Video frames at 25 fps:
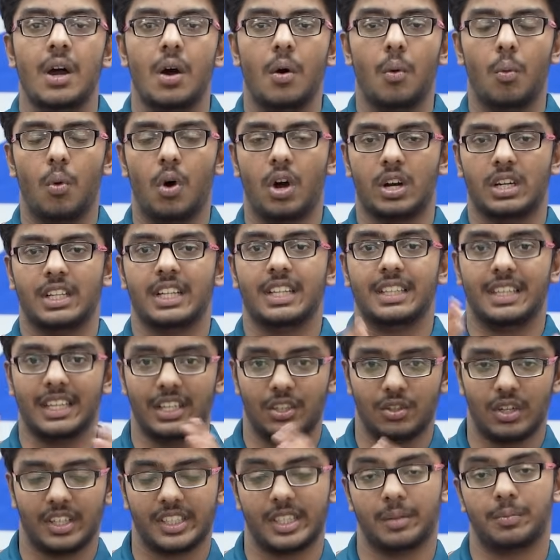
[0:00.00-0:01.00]
what are the
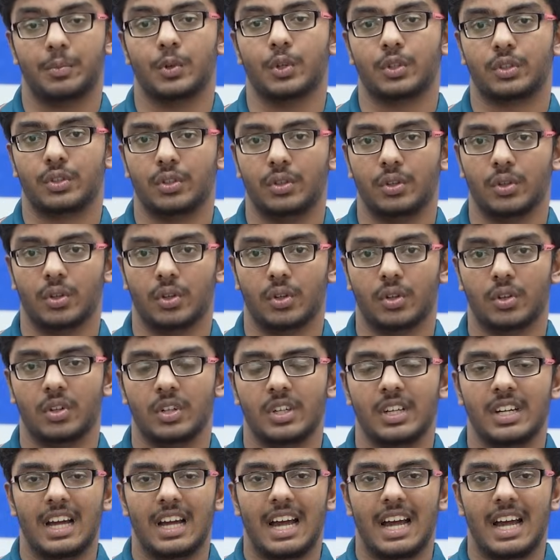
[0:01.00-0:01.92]
things you are supposed to know,